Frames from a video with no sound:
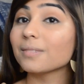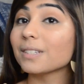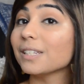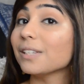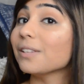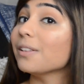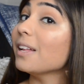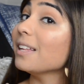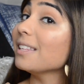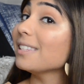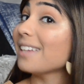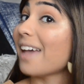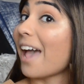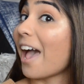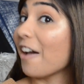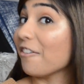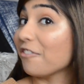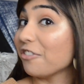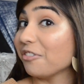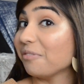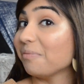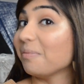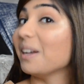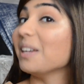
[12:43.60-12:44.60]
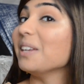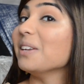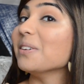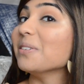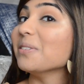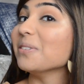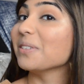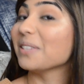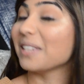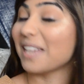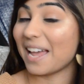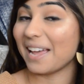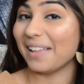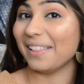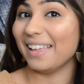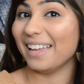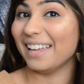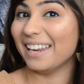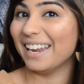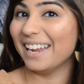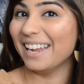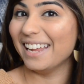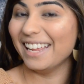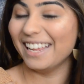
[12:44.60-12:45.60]
So that's half of my nose
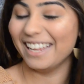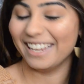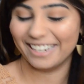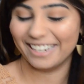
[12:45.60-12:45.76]
highlighted.